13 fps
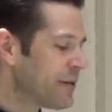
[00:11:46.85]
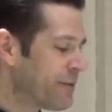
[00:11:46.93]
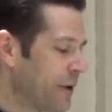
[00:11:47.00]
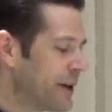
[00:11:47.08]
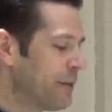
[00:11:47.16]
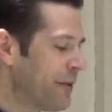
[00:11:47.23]

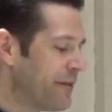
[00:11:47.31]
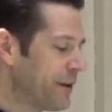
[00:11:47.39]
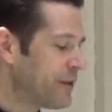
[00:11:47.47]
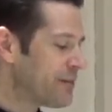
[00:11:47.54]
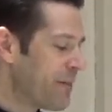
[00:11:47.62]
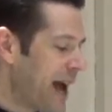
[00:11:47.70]
fully
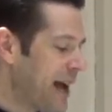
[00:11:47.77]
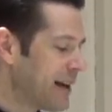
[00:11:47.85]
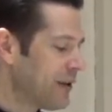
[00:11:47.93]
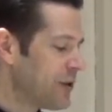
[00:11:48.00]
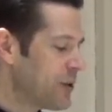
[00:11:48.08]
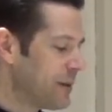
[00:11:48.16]
reveals
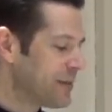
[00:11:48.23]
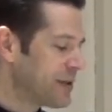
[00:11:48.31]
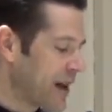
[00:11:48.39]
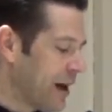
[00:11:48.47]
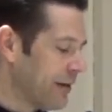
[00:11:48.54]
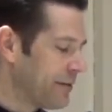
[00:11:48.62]
man to
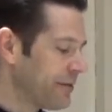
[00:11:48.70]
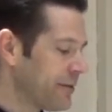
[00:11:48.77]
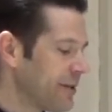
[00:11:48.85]
himself.